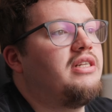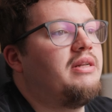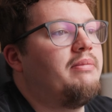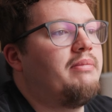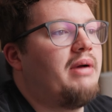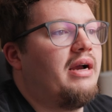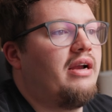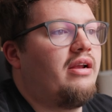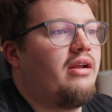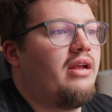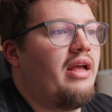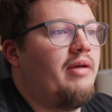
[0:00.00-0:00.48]
the
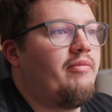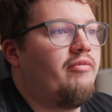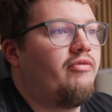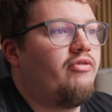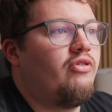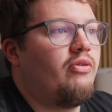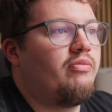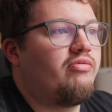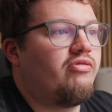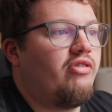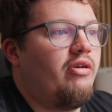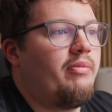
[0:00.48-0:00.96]

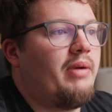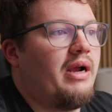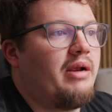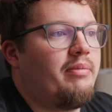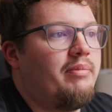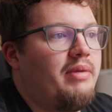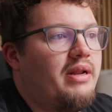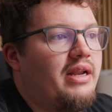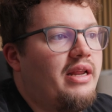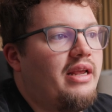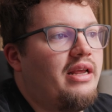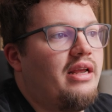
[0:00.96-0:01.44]
M4 Pro Mac
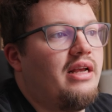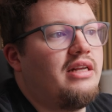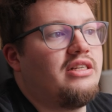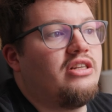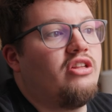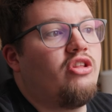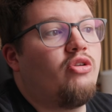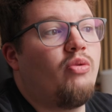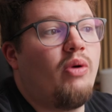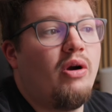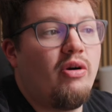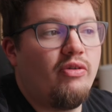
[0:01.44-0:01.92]
Mini has a
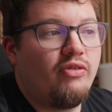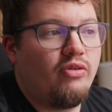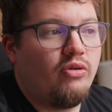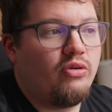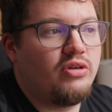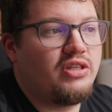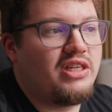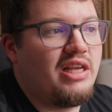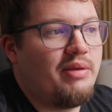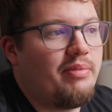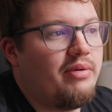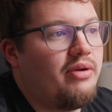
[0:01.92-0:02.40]
12-core
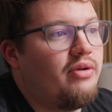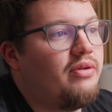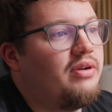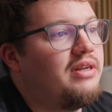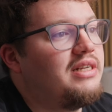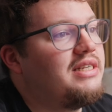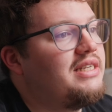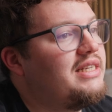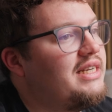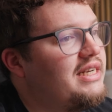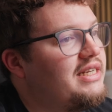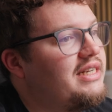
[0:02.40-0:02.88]
CPU and a
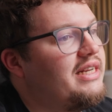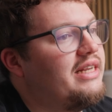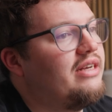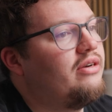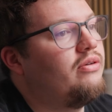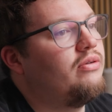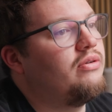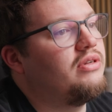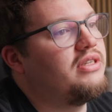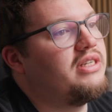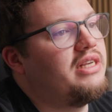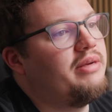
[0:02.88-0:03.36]

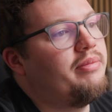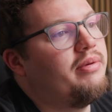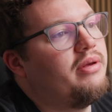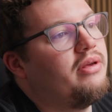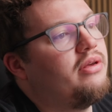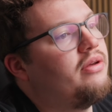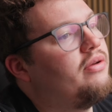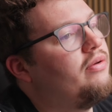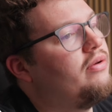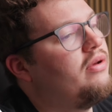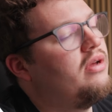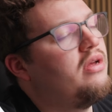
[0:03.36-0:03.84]
16-core
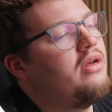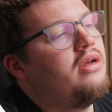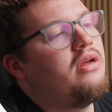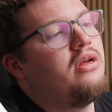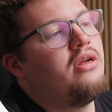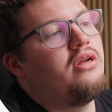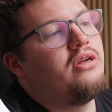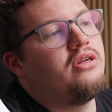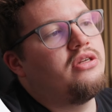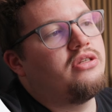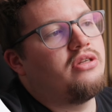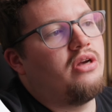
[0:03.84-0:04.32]
CPU.
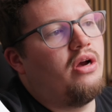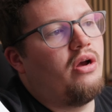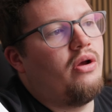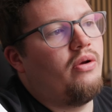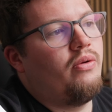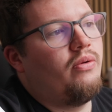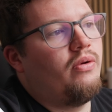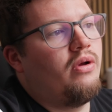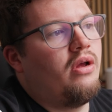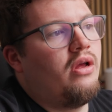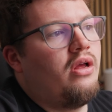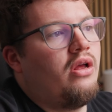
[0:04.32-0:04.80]

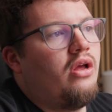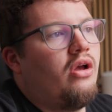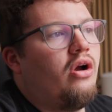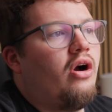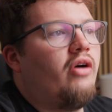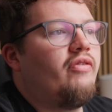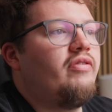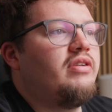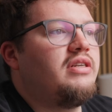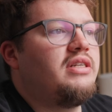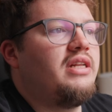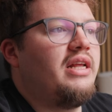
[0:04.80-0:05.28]
So
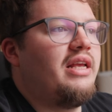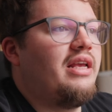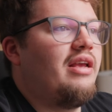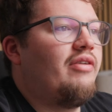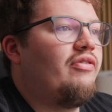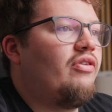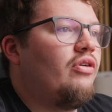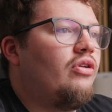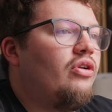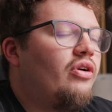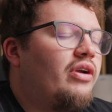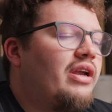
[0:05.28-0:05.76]
obviously,
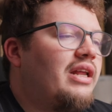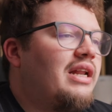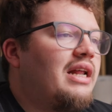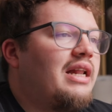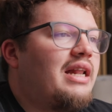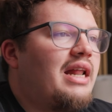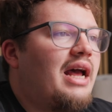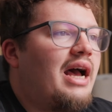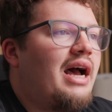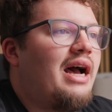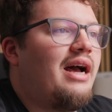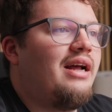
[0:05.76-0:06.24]
if you're looking
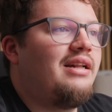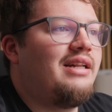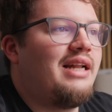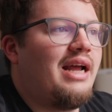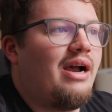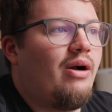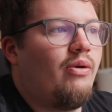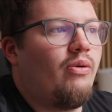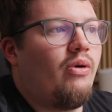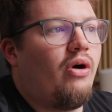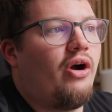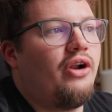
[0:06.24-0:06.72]
at that,
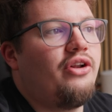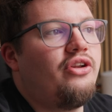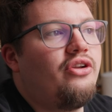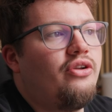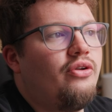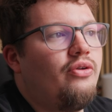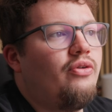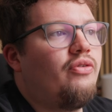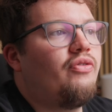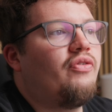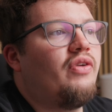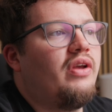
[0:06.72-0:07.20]
now I
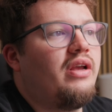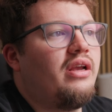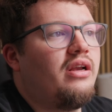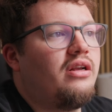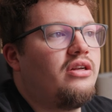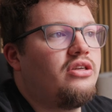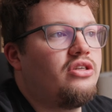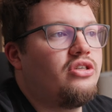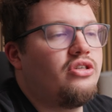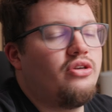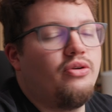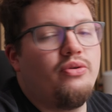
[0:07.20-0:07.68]
do think
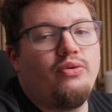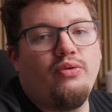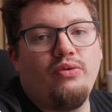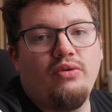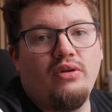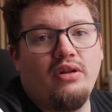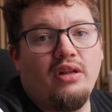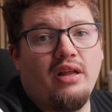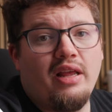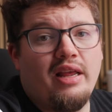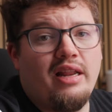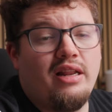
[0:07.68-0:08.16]

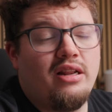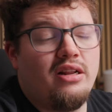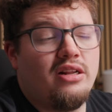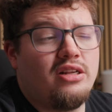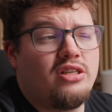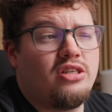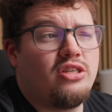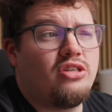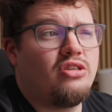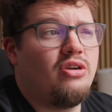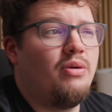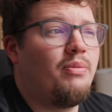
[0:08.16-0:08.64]
soon in the
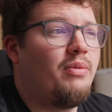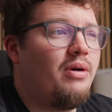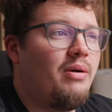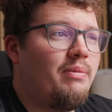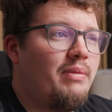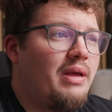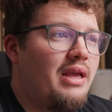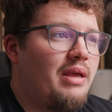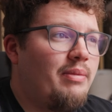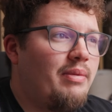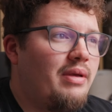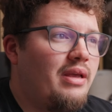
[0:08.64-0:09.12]
summer,
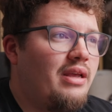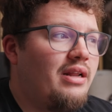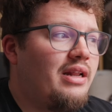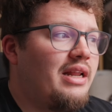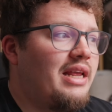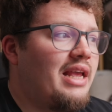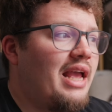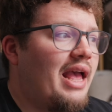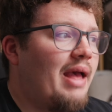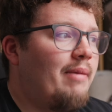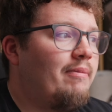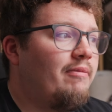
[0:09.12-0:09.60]
maybe
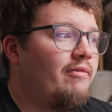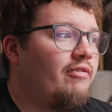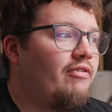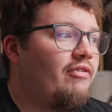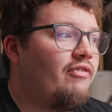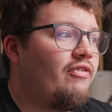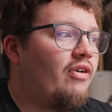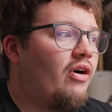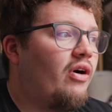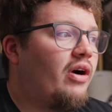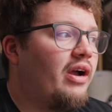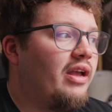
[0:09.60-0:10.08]
the
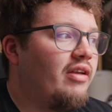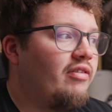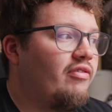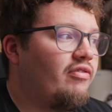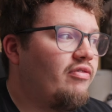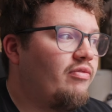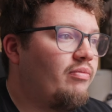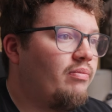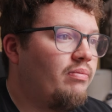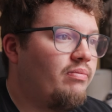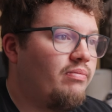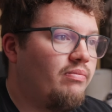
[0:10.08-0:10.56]

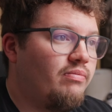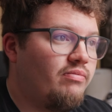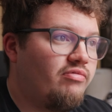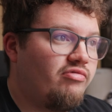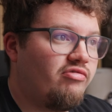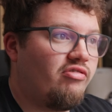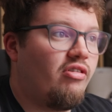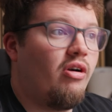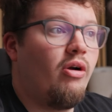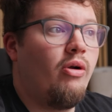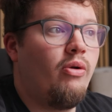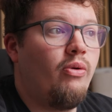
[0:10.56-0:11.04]
M5
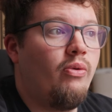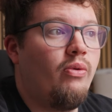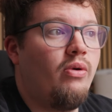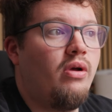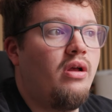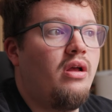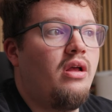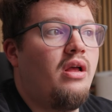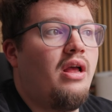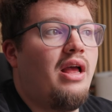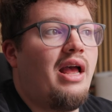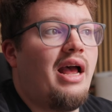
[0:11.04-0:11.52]
Pro
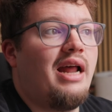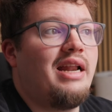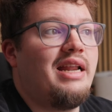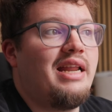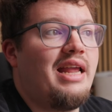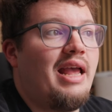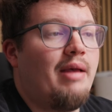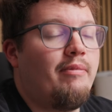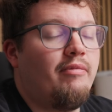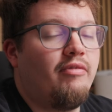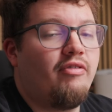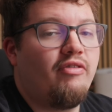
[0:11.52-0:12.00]
and
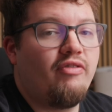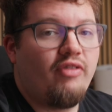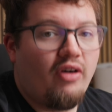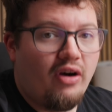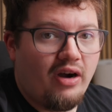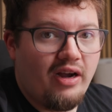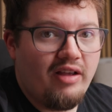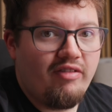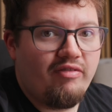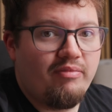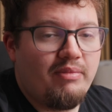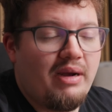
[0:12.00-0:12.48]
the
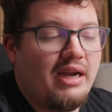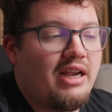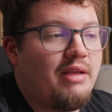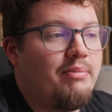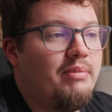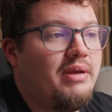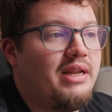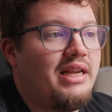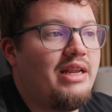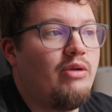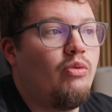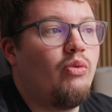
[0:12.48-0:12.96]
M5 Mac
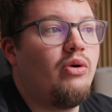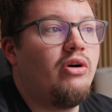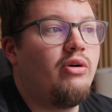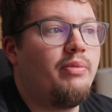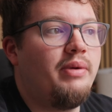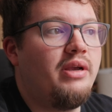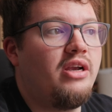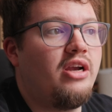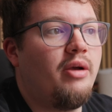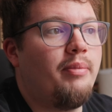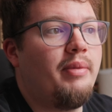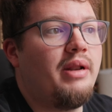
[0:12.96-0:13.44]
Mini will
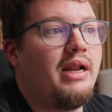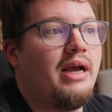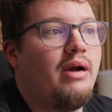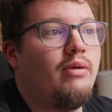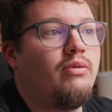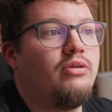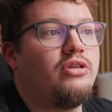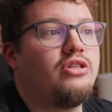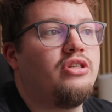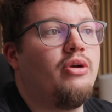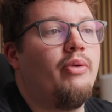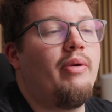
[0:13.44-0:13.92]
be coming
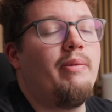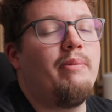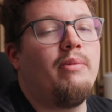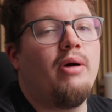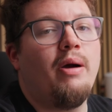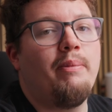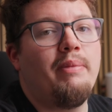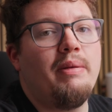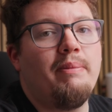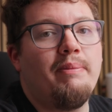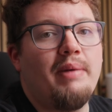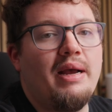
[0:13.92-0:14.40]
out, so it
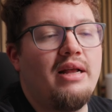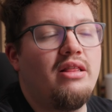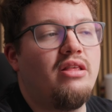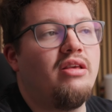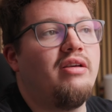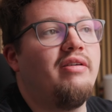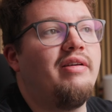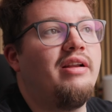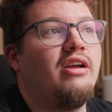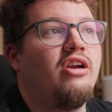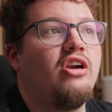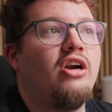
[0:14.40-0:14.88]
might be
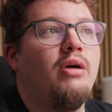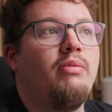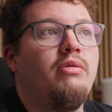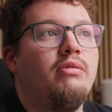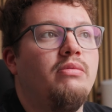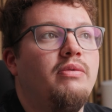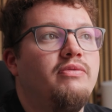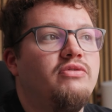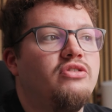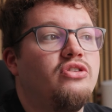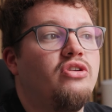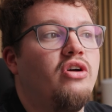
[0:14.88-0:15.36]
better in a couple
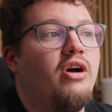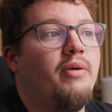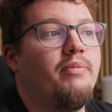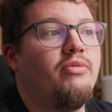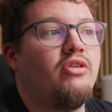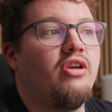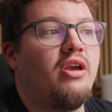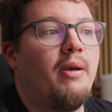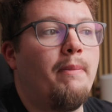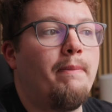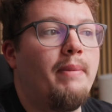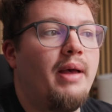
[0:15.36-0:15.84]
months time
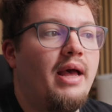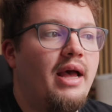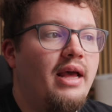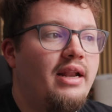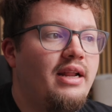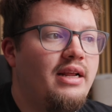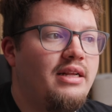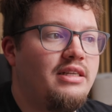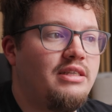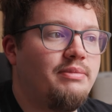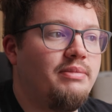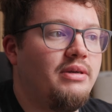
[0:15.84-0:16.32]
to compare
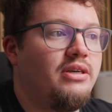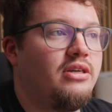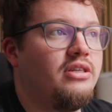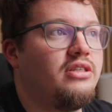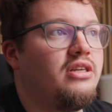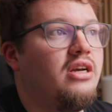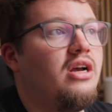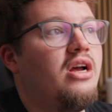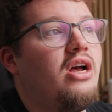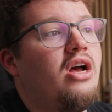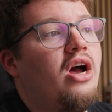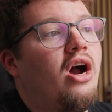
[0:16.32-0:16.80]
this,
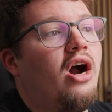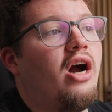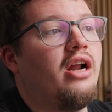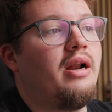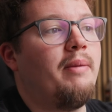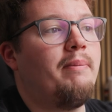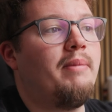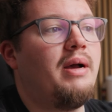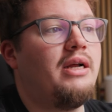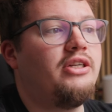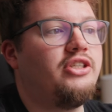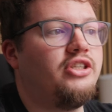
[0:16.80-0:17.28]
because I'd
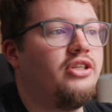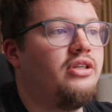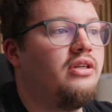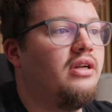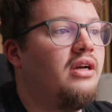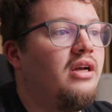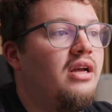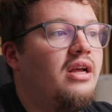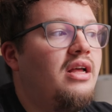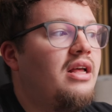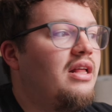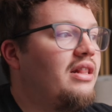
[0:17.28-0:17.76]
imagine
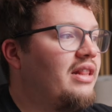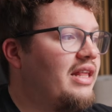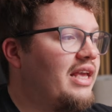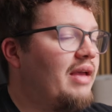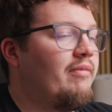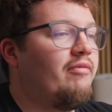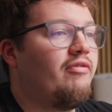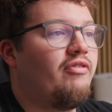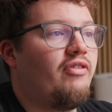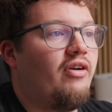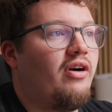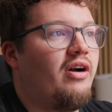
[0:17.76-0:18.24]
the
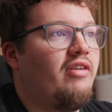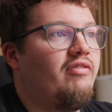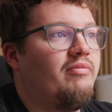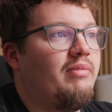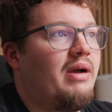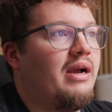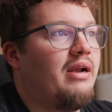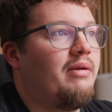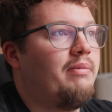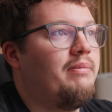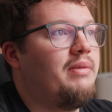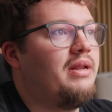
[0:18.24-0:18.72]
M5
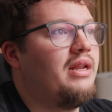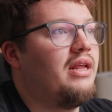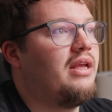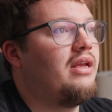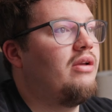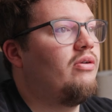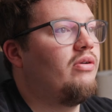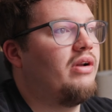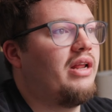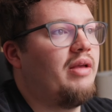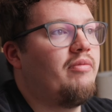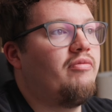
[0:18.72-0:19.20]
Mac
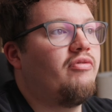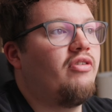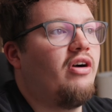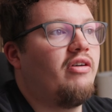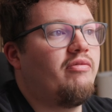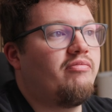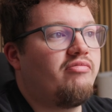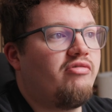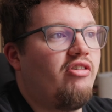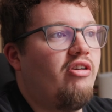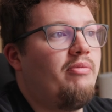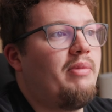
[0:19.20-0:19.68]
Mini or the
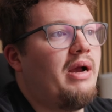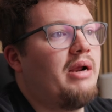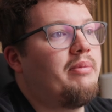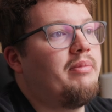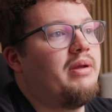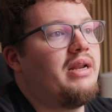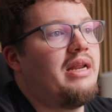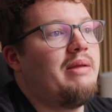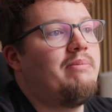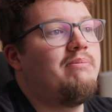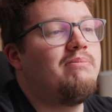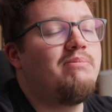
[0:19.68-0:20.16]
M5 Pro Mac
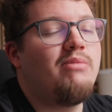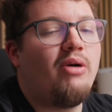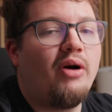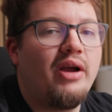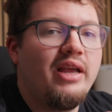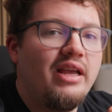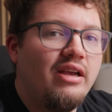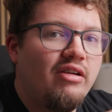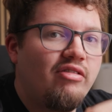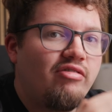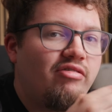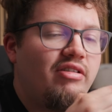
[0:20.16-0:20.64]
Mini
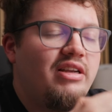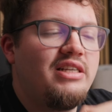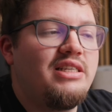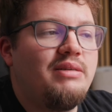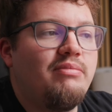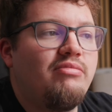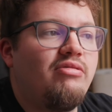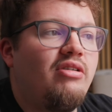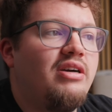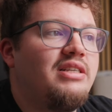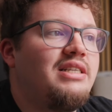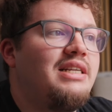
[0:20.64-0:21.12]
might increase
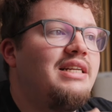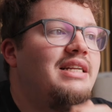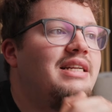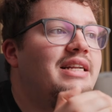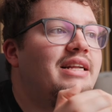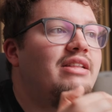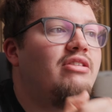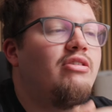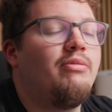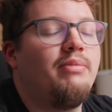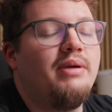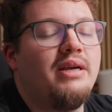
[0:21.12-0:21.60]
in price a
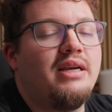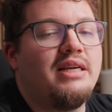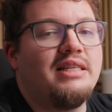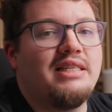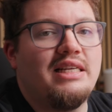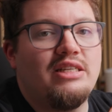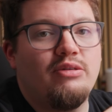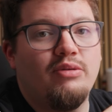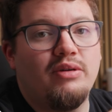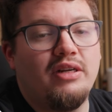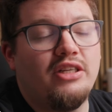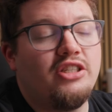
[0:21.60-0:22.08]
little bit because
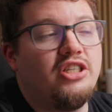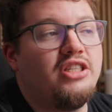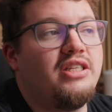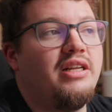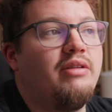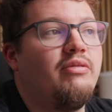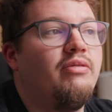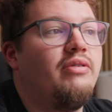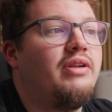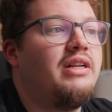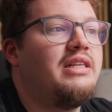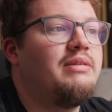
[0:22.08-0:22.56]
that's what they just
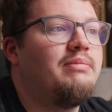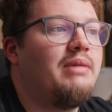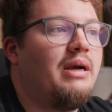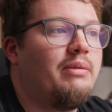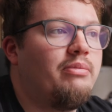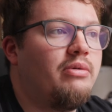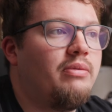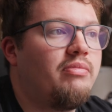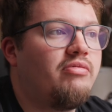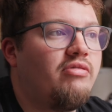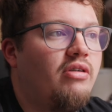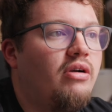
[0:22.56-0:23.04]
did with these
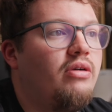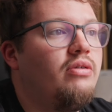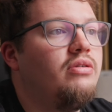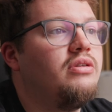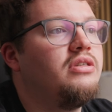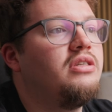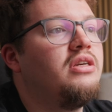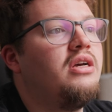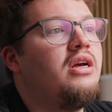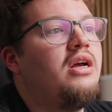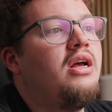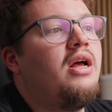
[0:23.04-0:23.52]
MacBook Pros,